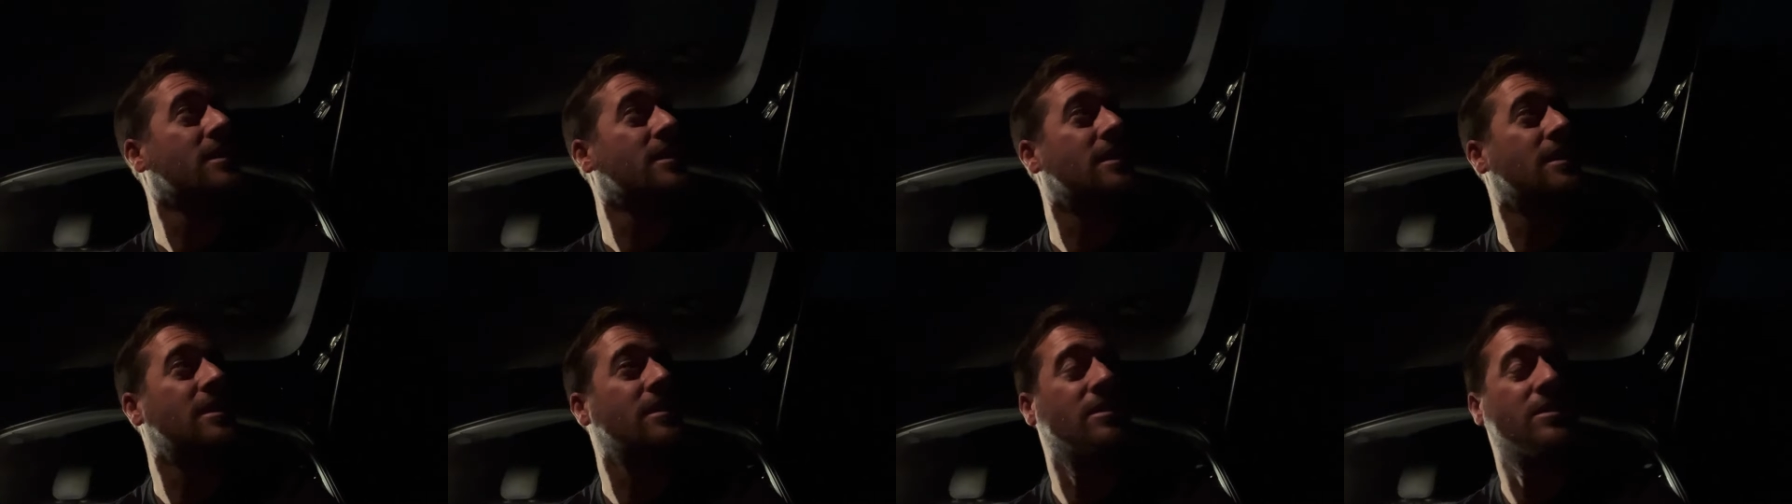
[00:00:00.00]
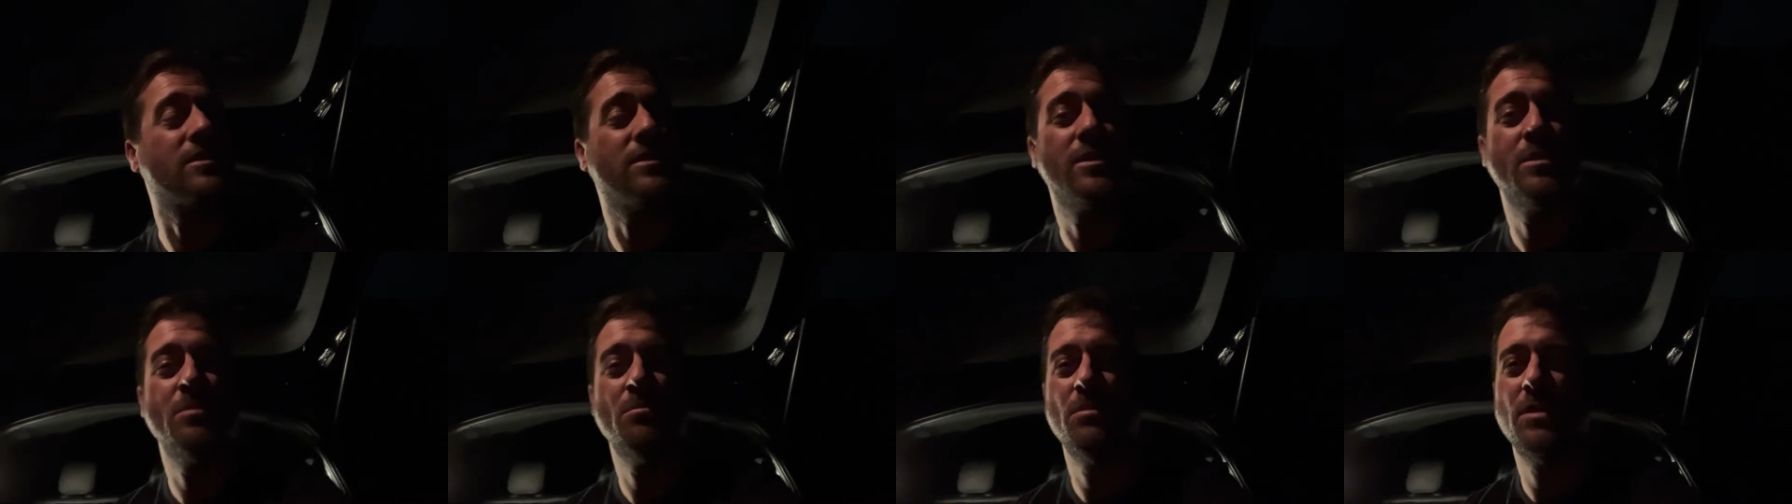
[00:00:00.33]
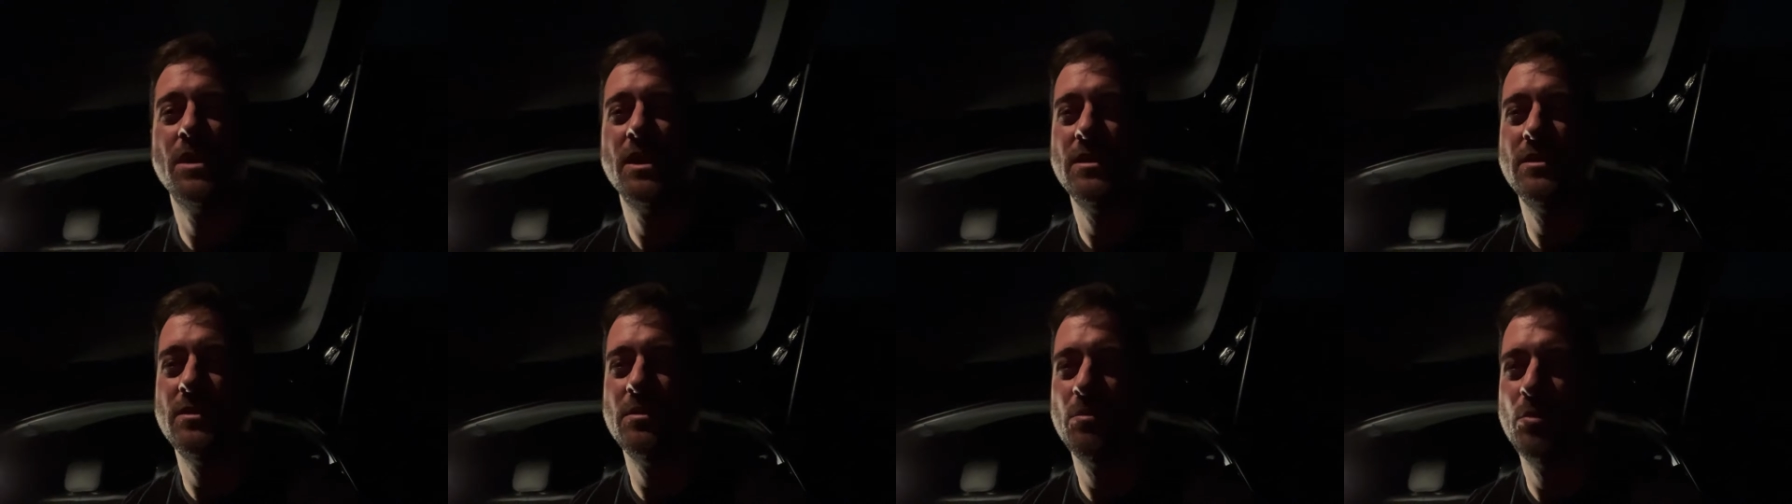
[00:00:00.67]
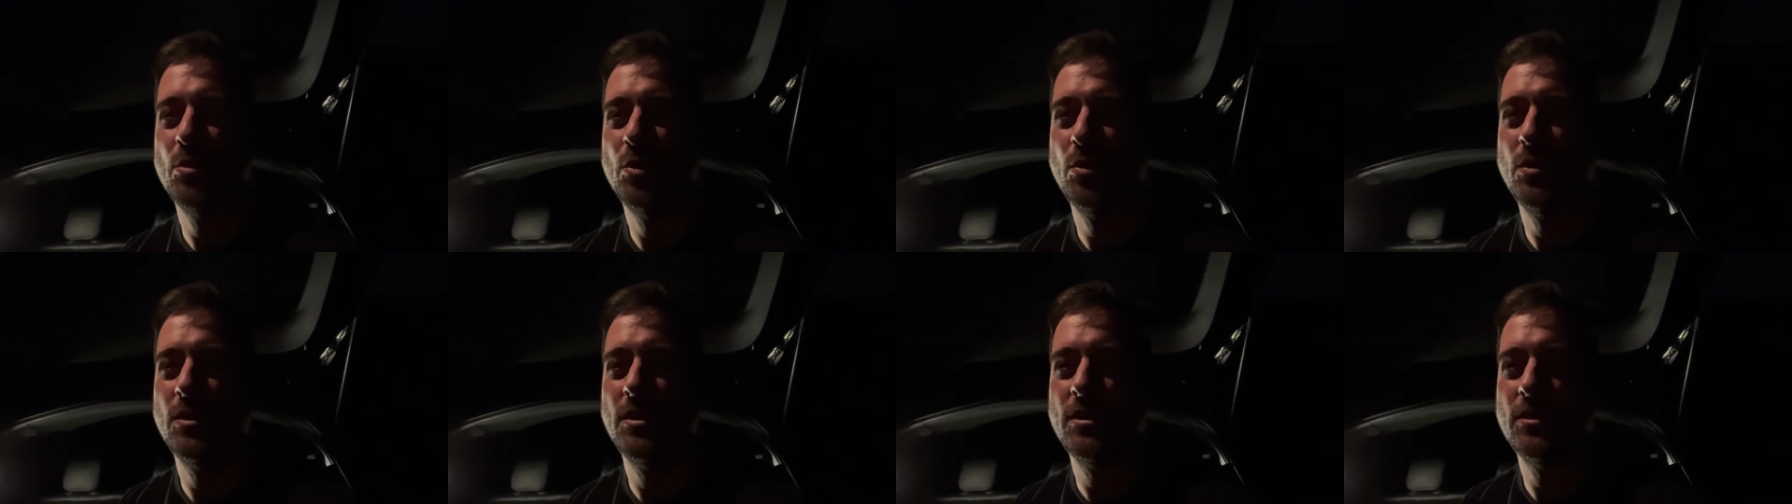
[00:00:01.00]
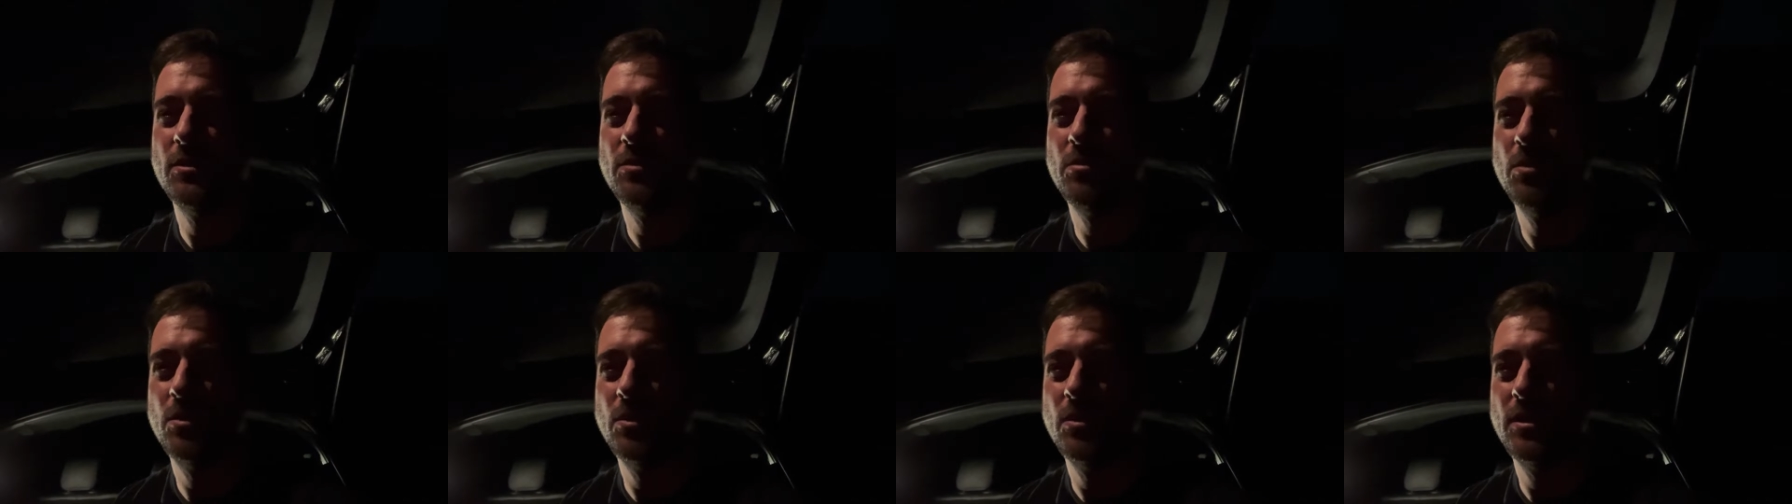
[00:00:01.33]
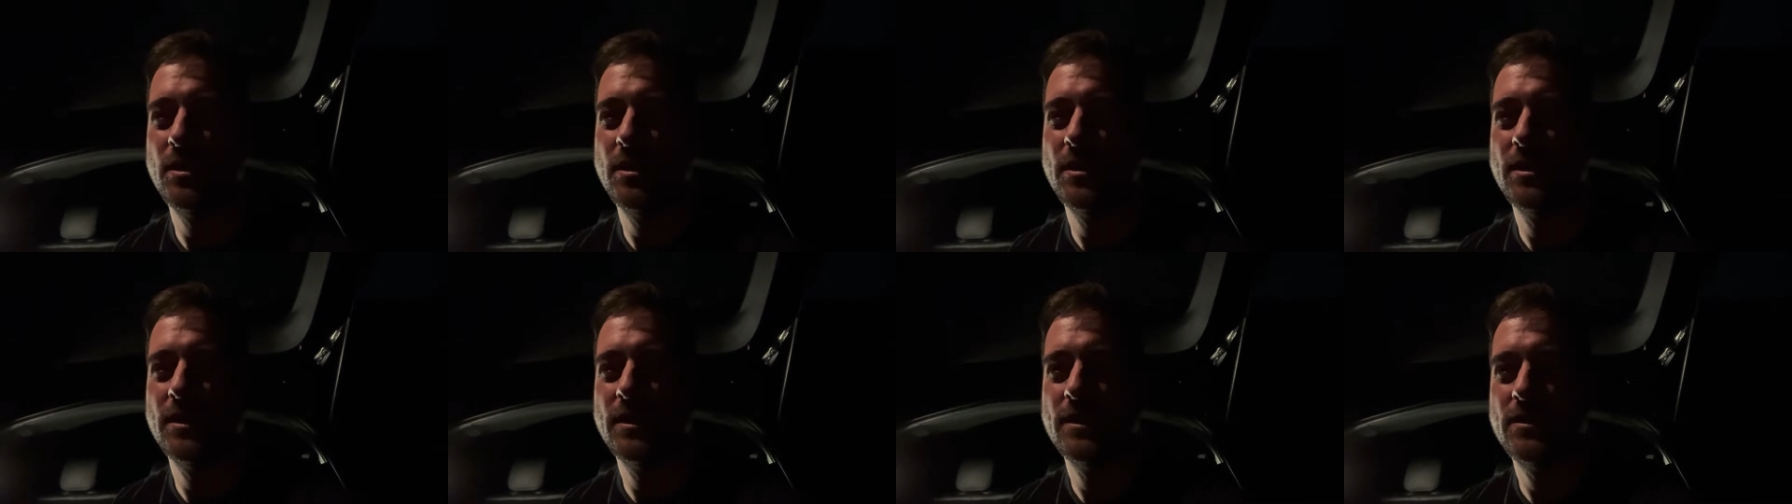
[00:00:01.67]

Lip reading: it looks an amazing morning this morning.